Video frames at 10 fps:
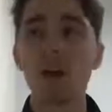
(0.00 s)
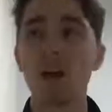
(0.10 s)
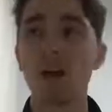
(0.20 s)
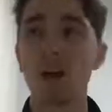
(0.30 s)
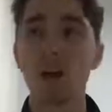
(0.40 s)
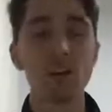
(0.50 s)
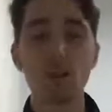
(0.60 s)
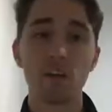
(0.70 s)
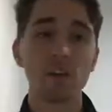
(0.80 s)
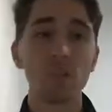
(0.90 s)

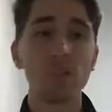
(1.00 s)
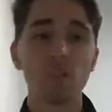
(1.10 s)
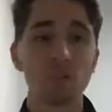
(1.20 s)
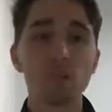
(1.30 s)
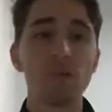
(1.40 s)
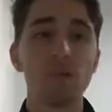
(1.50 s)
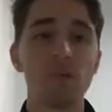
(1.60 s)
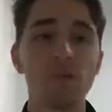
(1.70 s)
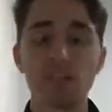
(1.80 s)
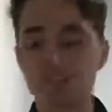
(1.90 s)
Nor should he
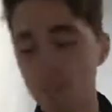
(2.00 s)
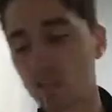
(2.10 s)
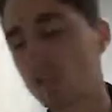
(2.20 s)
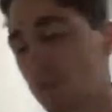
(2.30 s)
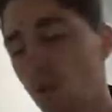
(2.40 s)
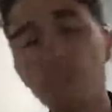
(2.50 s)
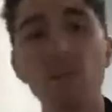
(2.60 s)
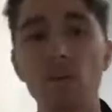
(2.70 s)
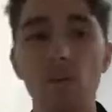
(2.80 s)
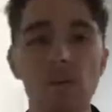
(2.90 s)
be. He's not been
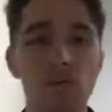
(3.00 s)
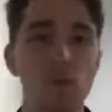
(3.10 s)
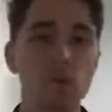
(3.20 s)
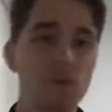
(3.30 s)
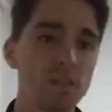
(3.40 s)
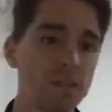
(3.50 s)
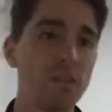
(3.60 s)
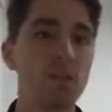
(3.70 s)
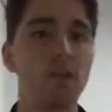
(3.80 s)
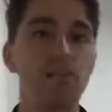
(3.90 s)
in great form. He's been
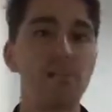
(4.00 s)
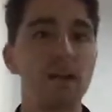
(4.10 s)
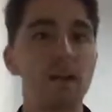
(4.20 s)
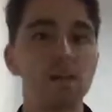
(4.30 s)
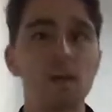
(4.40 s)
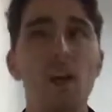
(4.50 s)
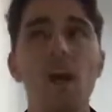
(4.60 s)
a bit off the pace.